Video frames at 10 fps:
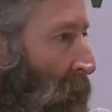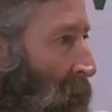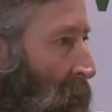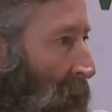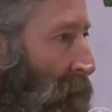
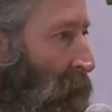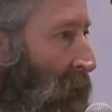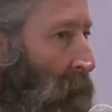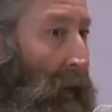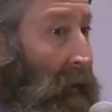okay
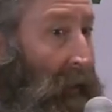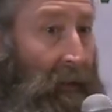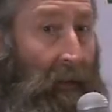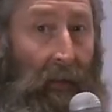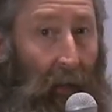my
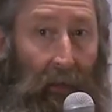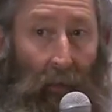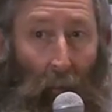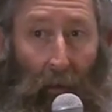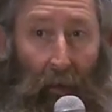lazy son
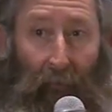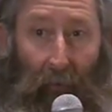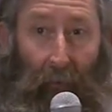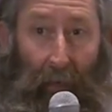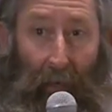isn't working
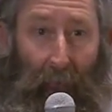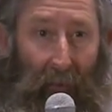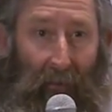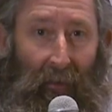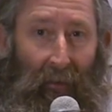for me i'm
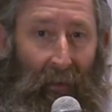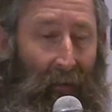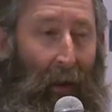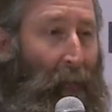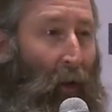just
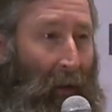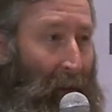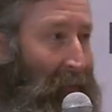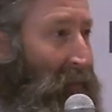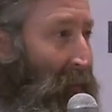i'm talking
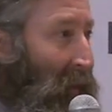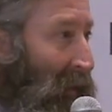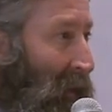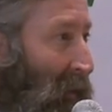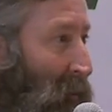about
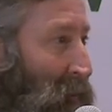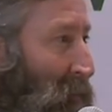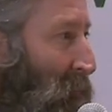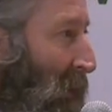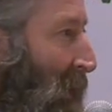somebody else
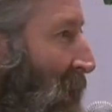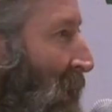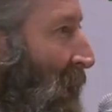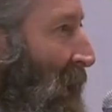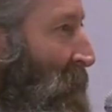but
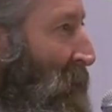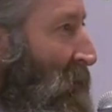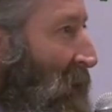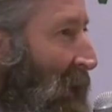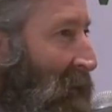i'm
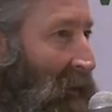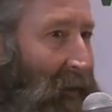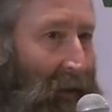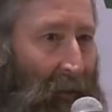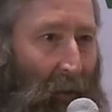just saying that
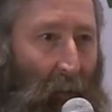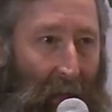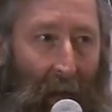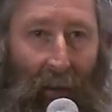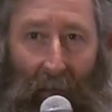the, the
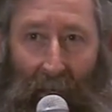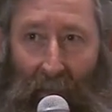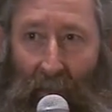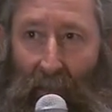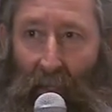reality
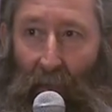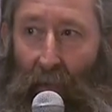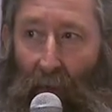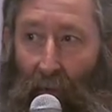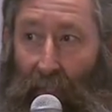is is that you
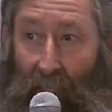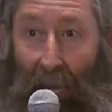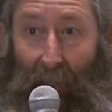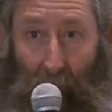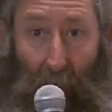get all these
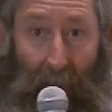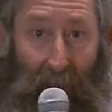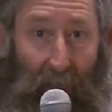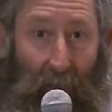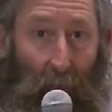tax
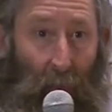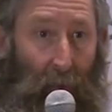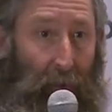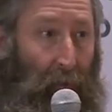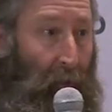strategies with
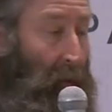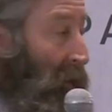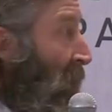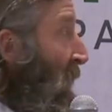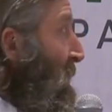what you're
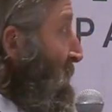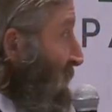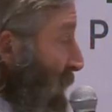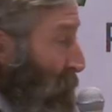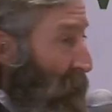doing
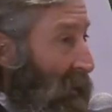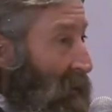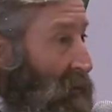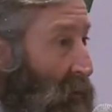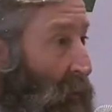simply
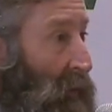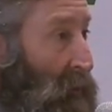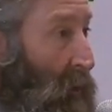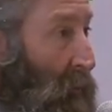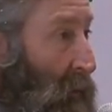as the
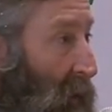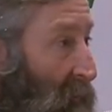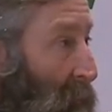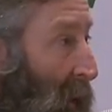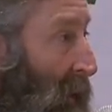result
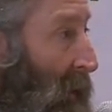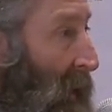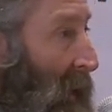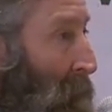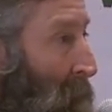of buying
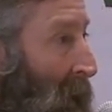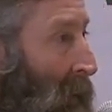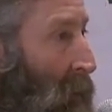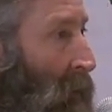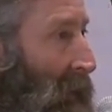a
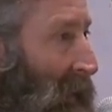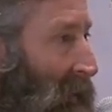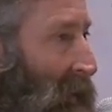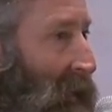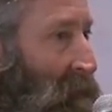male
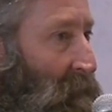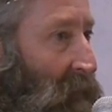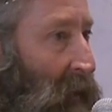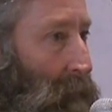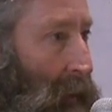and a
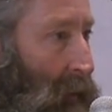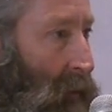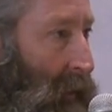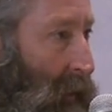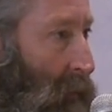
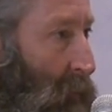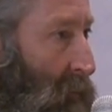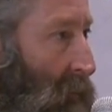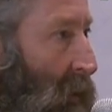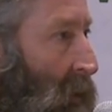female
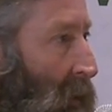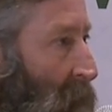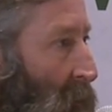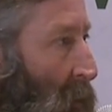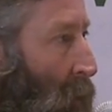animal
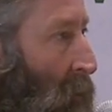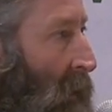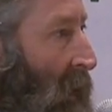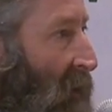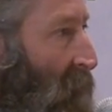if you
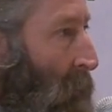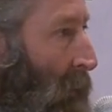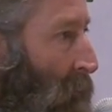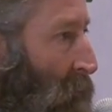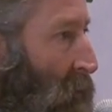only have
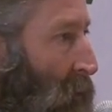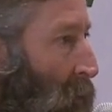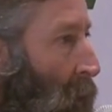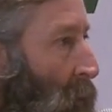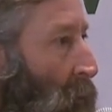males
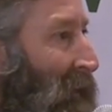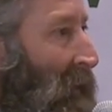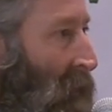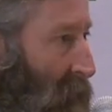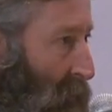you own
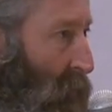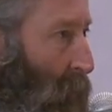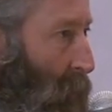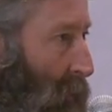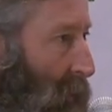
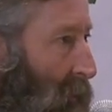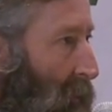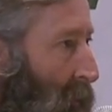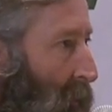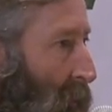inventory
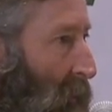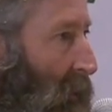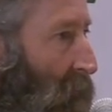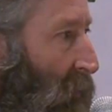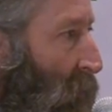
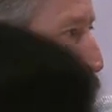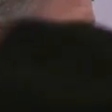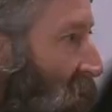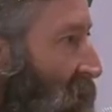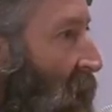
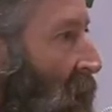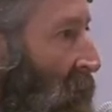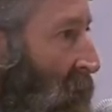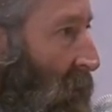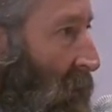inventory is
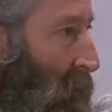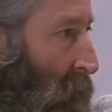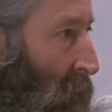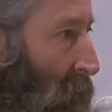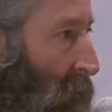
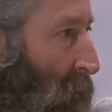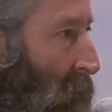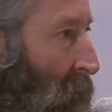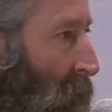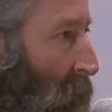non-deductible
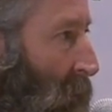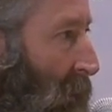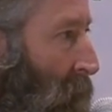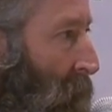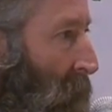
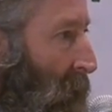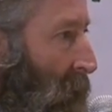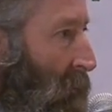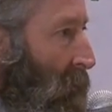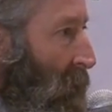okay?
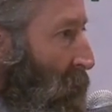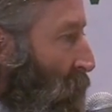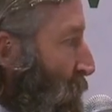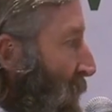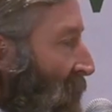Meaning that
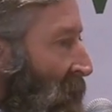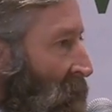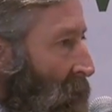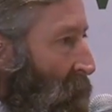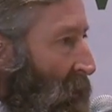you're buying
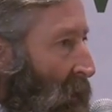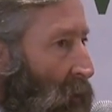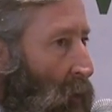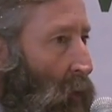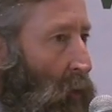something,
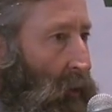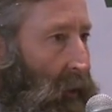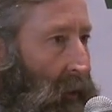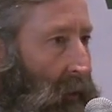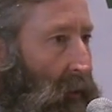you're
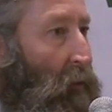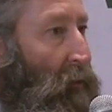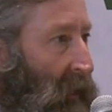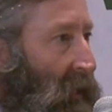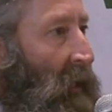holding it, you're
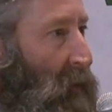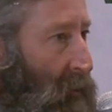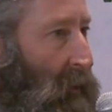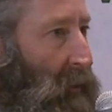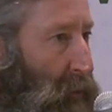thinking
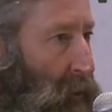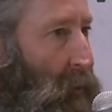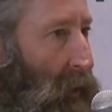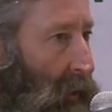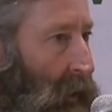you're gonna
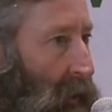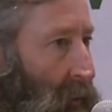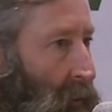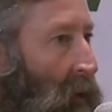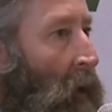shoot it
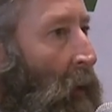later,